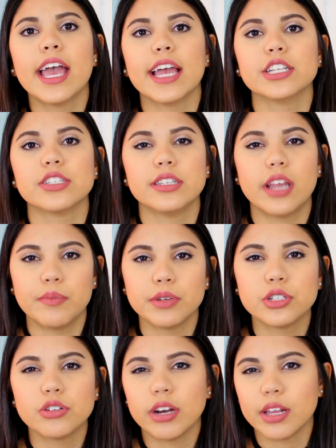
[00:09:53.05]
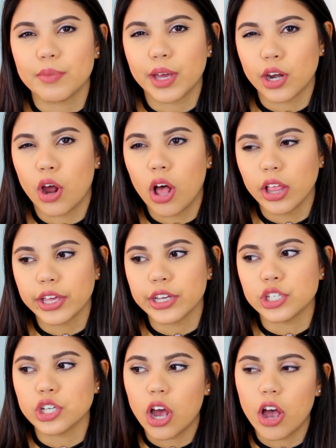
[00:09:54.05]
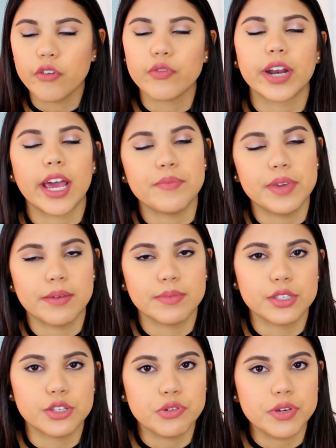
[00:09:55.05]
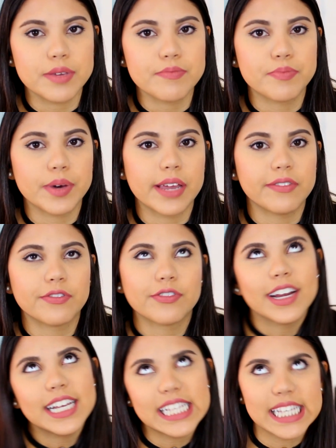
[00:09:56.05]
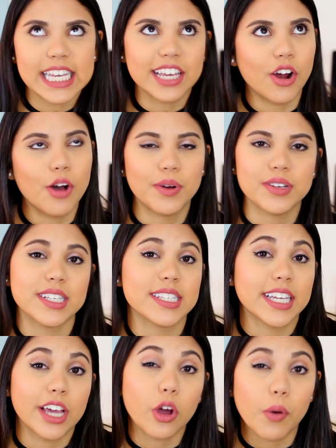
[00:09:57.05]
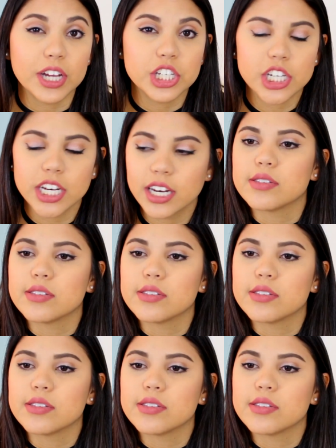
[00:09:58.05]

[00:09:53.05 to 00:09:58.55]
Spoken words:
and just demonstrating my knowledge of what IBM is doing, but phrasing it almost as like a question.